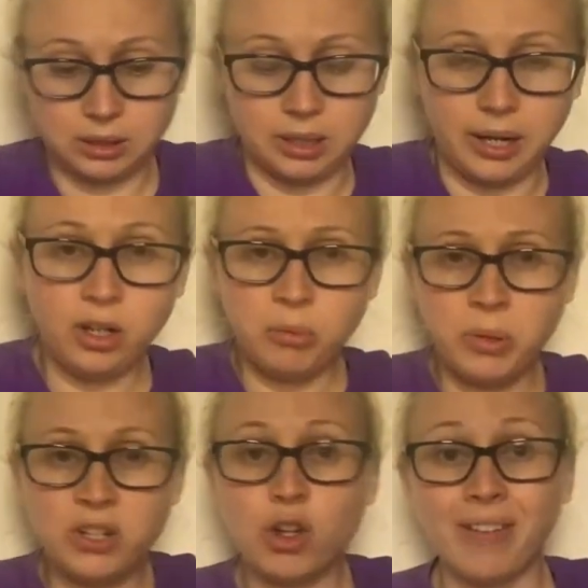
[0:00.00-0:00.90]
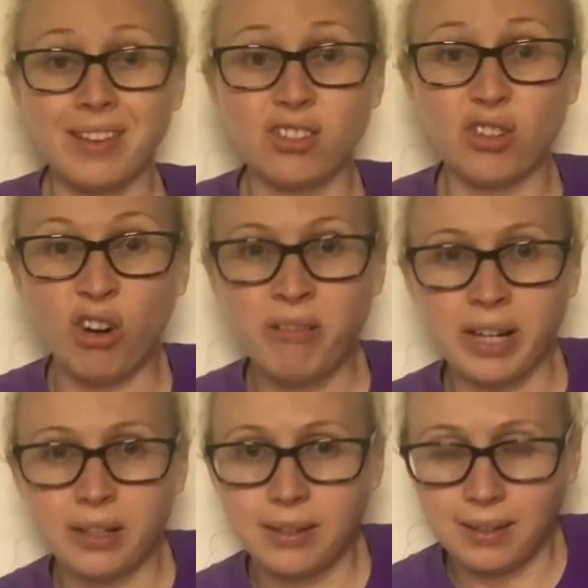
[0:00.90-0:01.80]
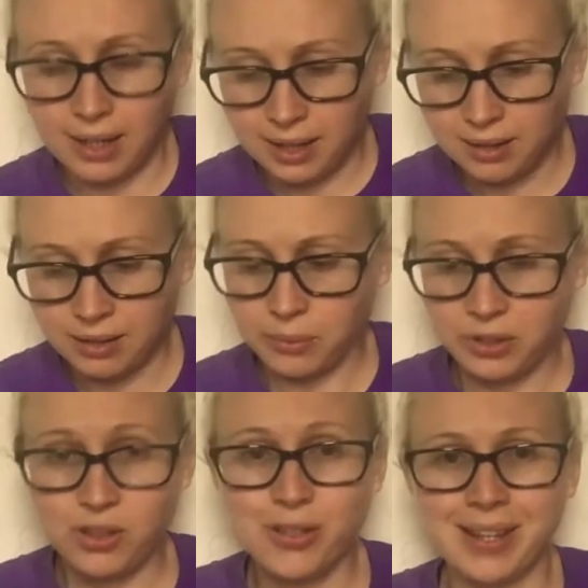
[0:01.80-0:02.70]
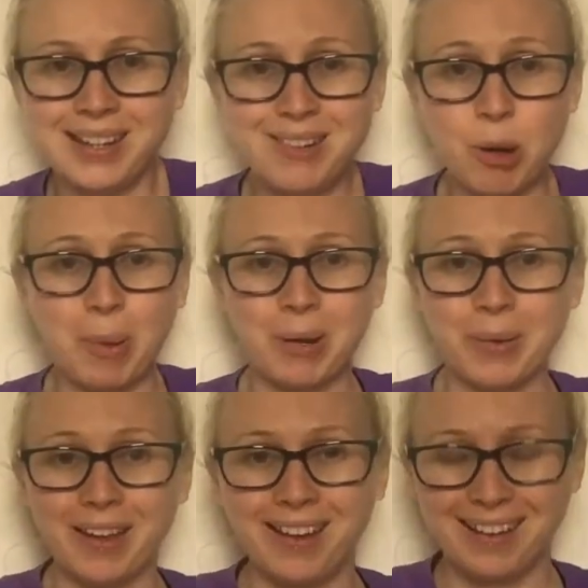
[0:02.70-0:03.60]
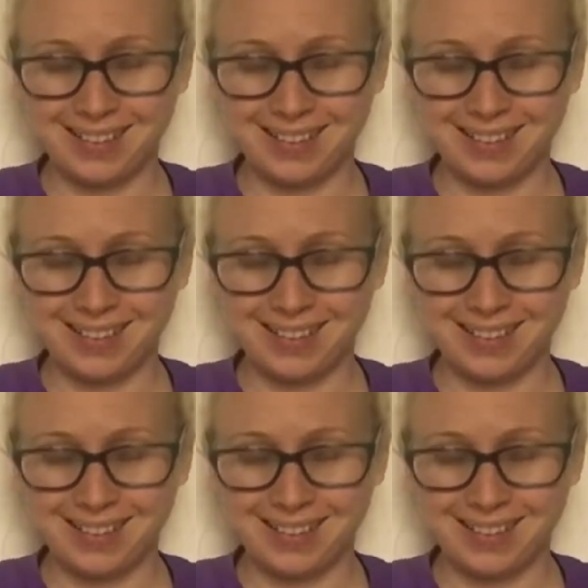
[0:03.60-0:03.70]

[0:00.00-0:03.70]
I hope you enjoyed that story yesterday. I was just thinking about that.